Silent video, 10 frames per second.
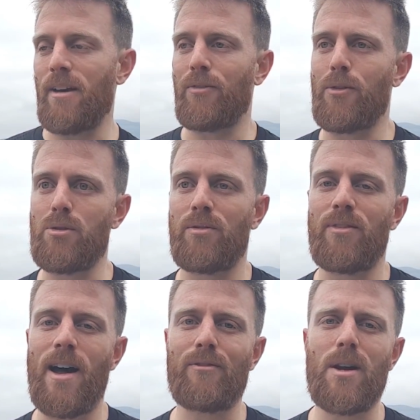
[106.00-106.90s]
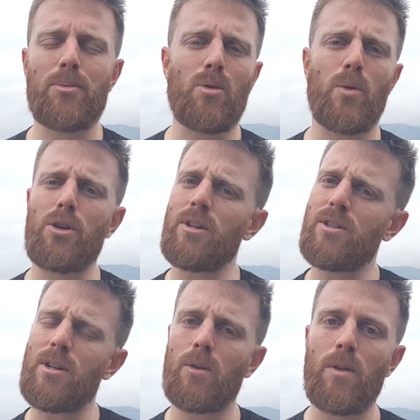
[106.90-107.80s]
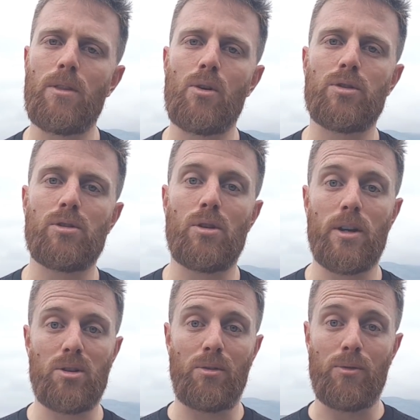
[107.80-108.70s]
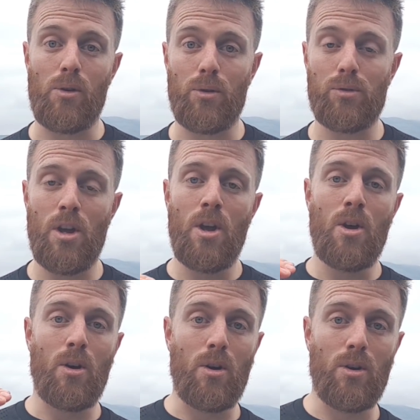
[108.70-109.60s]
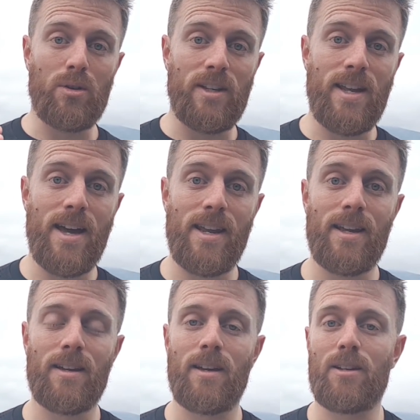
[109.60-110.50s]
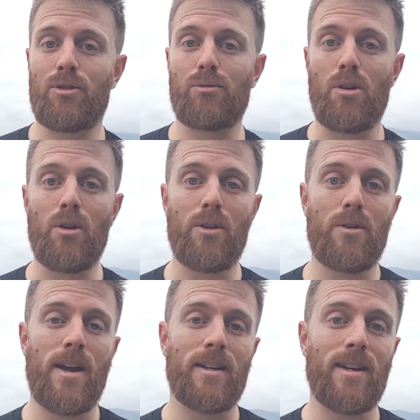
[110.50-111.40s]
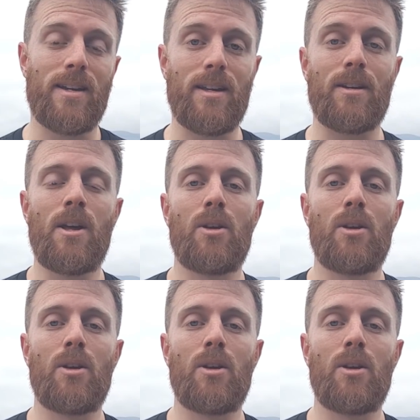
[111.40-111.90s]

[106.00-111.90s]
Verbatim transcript: like four to five reps don't worry you can start with those as long as you focus on getting uh, stronger and getting